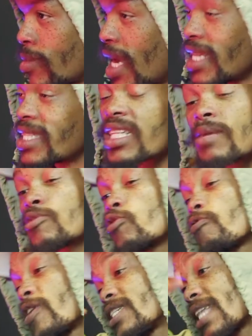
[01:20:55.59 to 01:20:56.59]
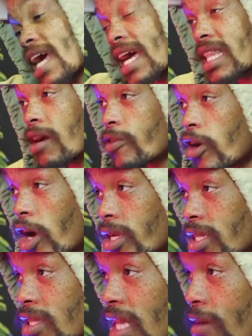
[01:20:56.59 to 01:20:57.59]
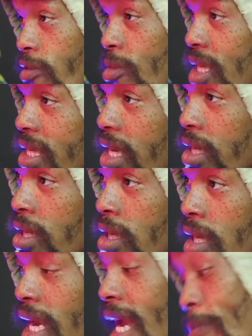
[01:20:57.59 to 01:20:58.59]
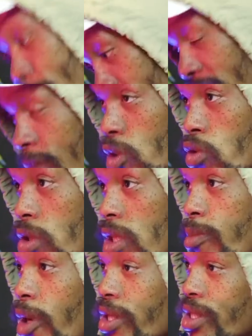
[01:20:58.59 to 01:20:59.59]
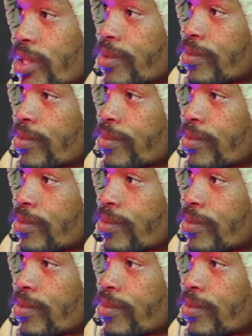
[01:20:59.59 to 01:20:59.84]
And tell them to fetch their other Afrikaners there from the DA and bring them into this party.